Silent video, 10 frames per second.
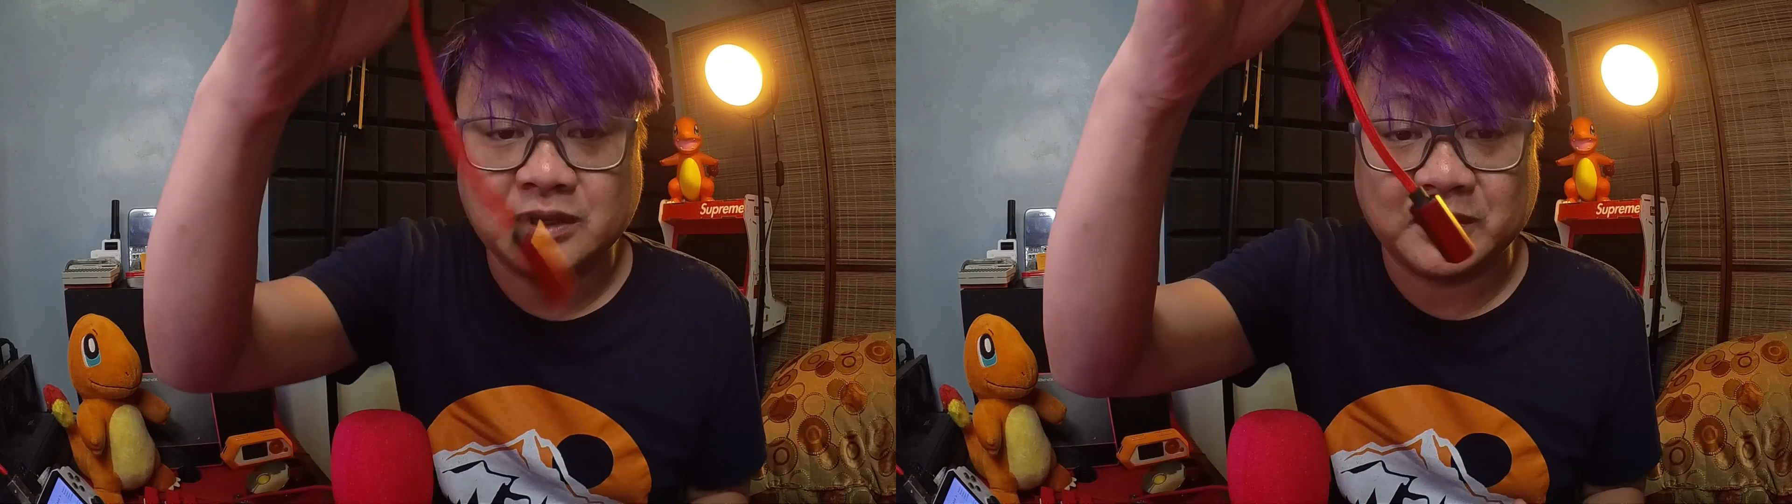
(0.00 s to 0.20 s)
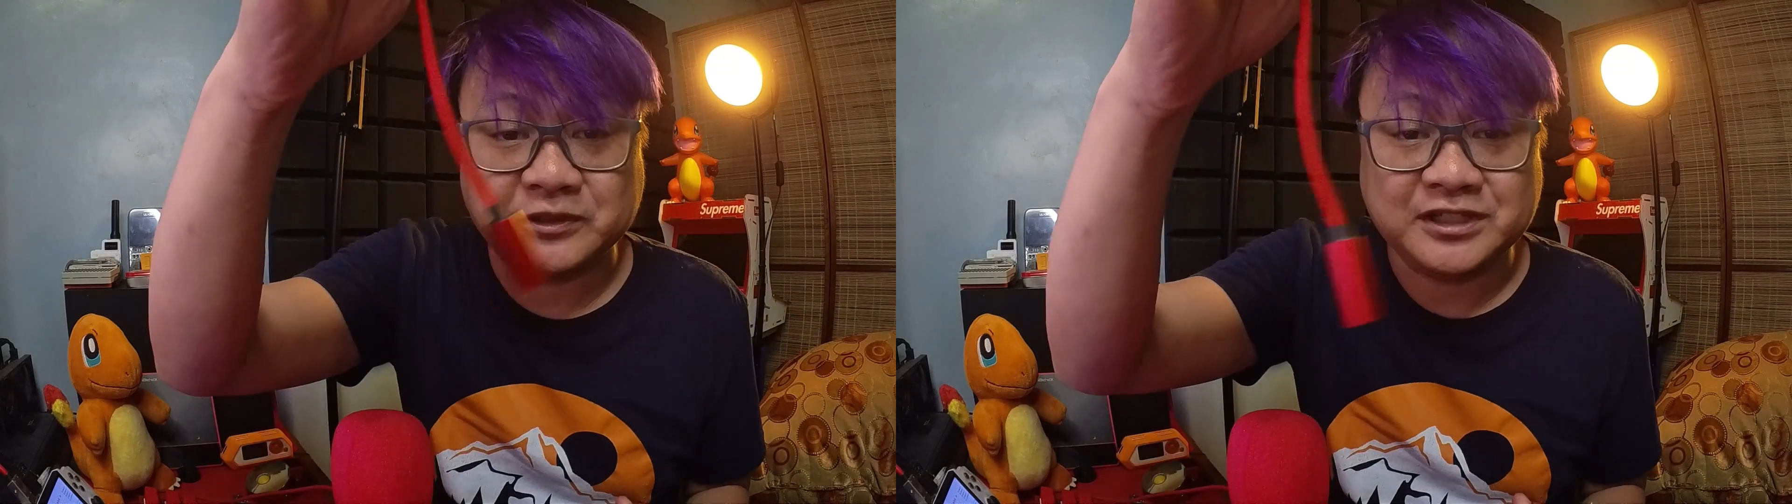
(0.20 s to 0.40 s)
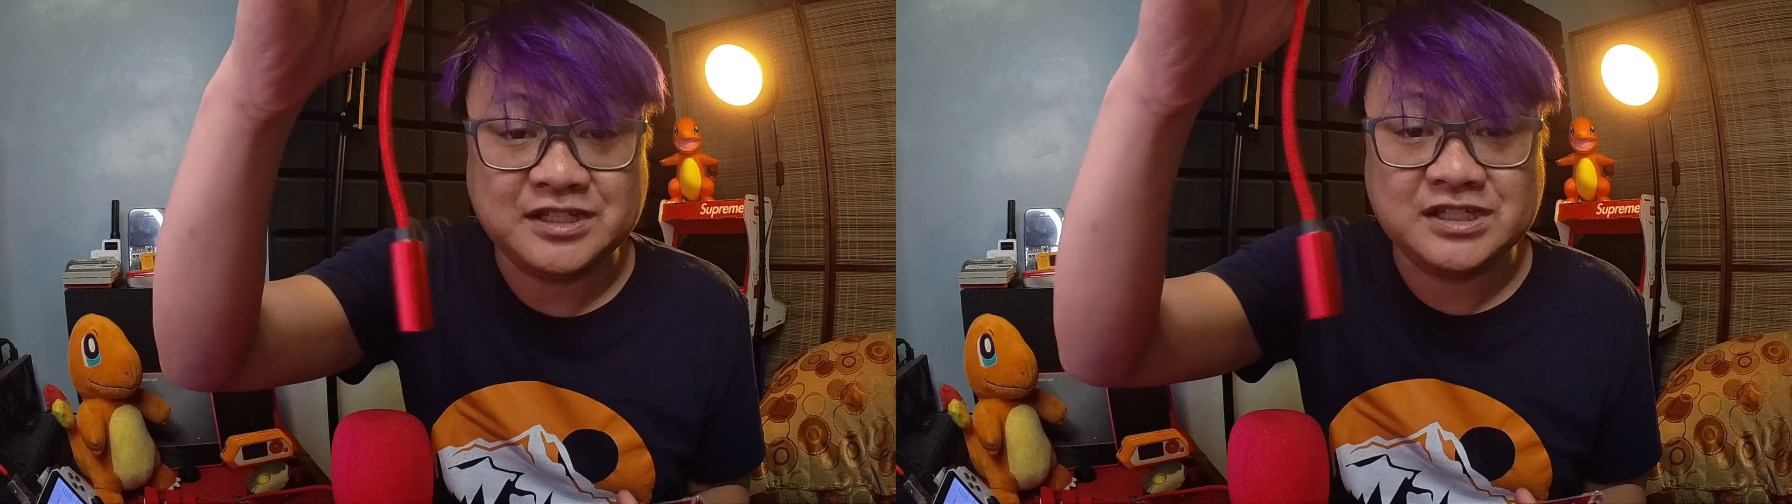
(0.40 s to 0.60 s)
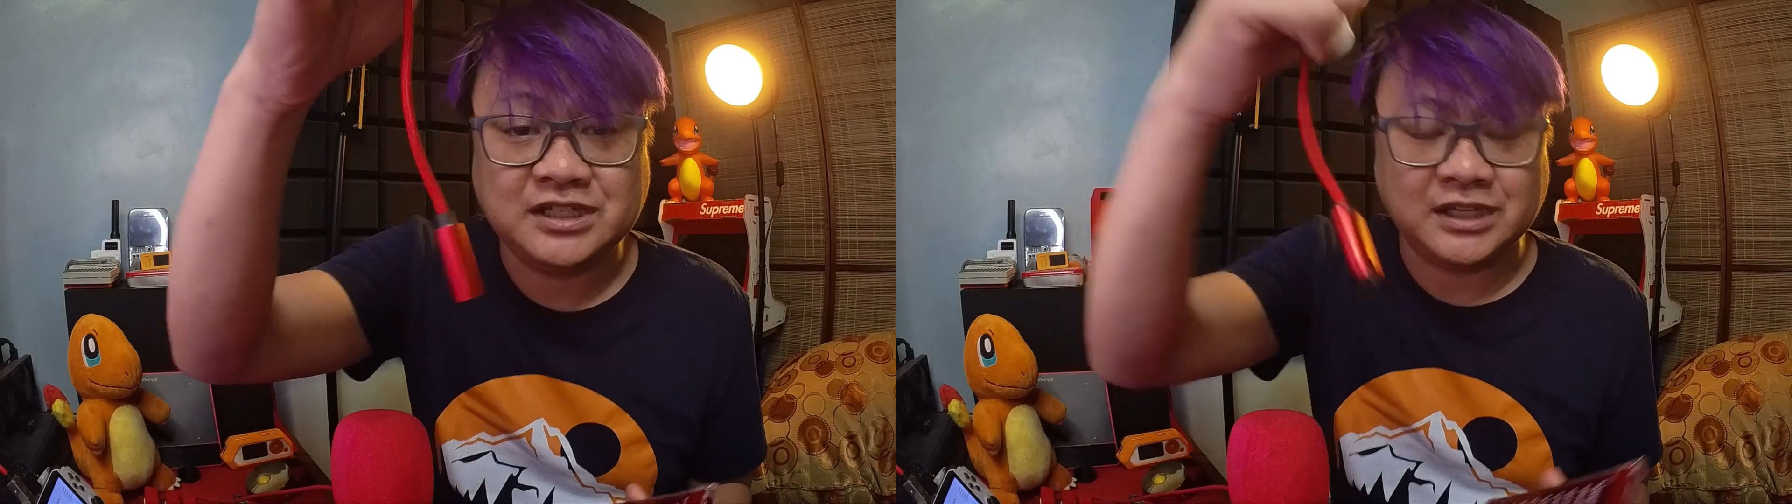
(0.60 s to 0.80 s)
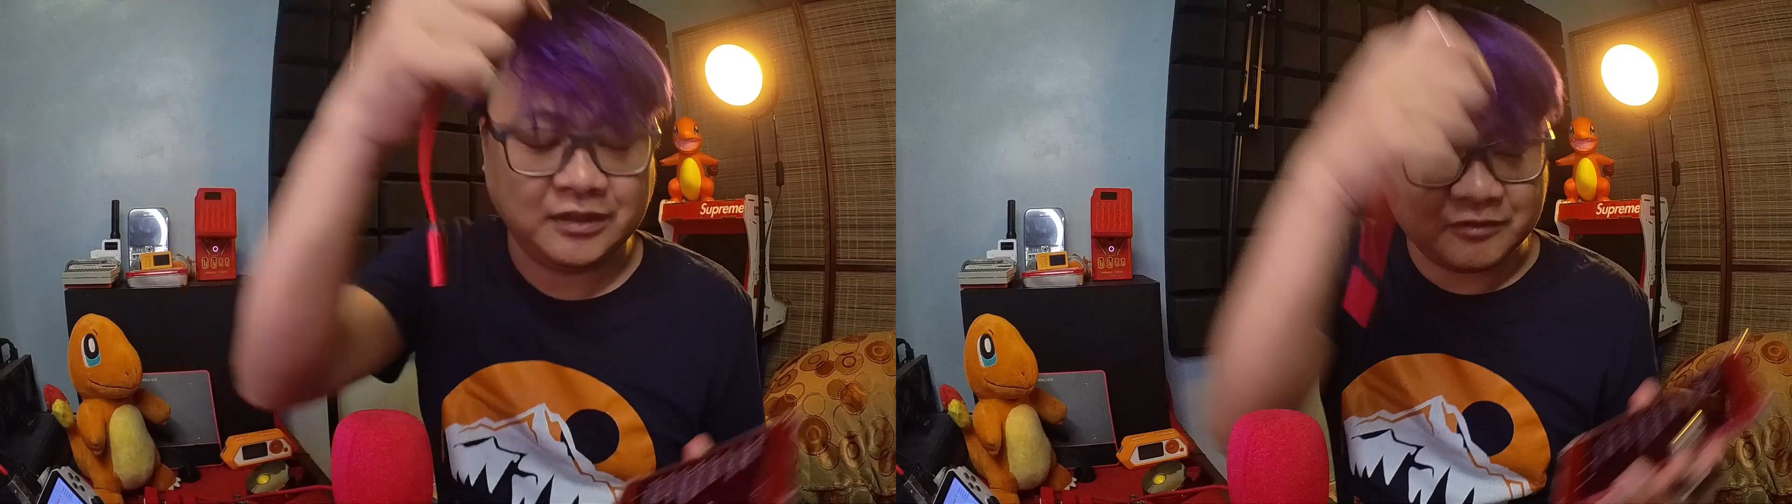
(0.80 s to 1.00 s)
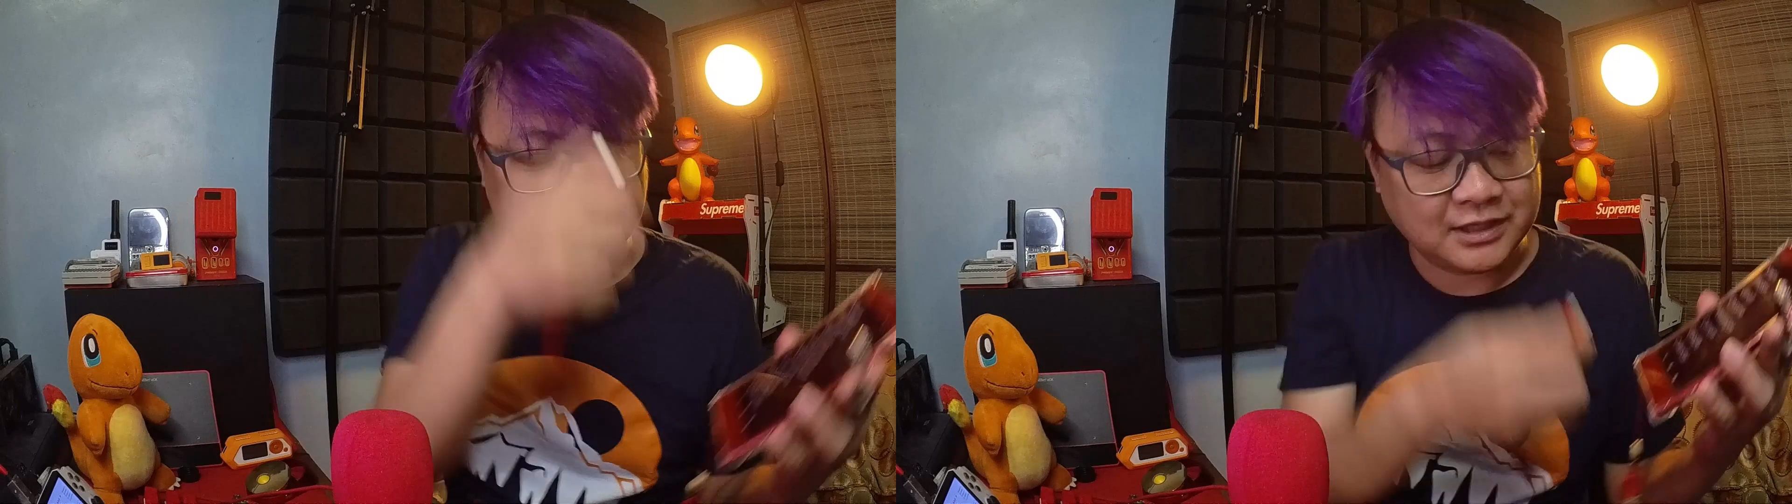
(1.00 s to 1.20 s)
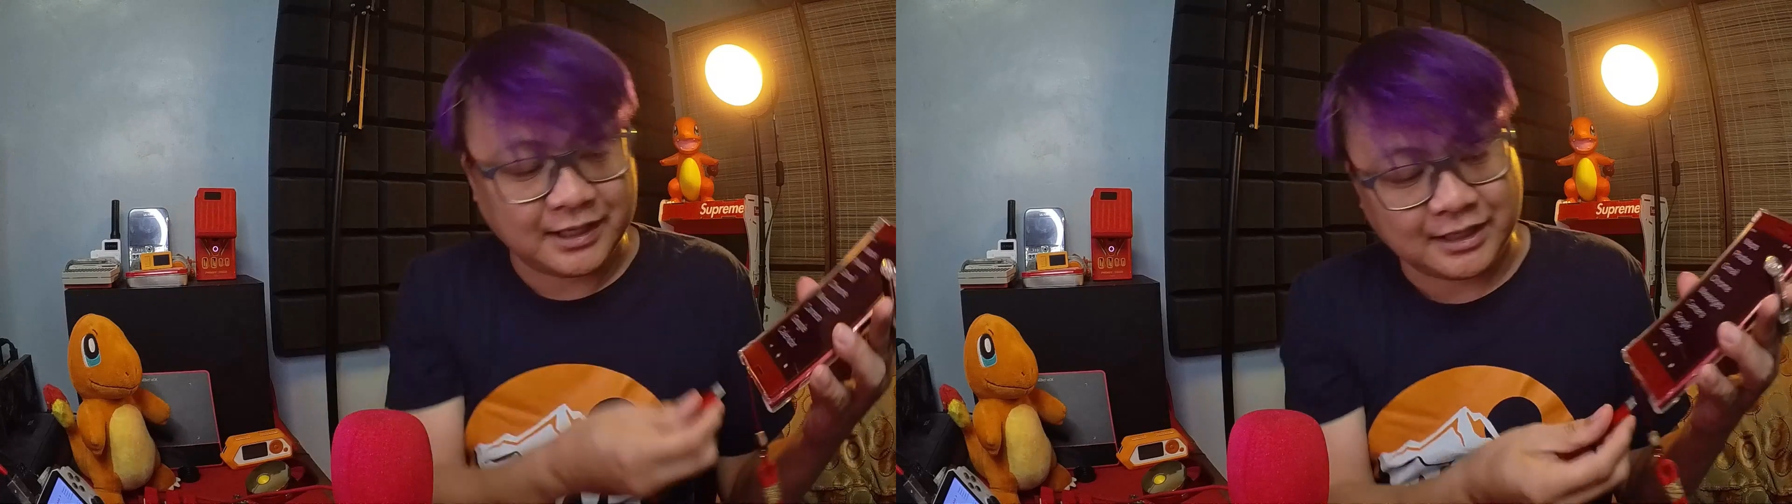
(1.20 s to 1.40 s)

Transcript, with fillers: OTG cable,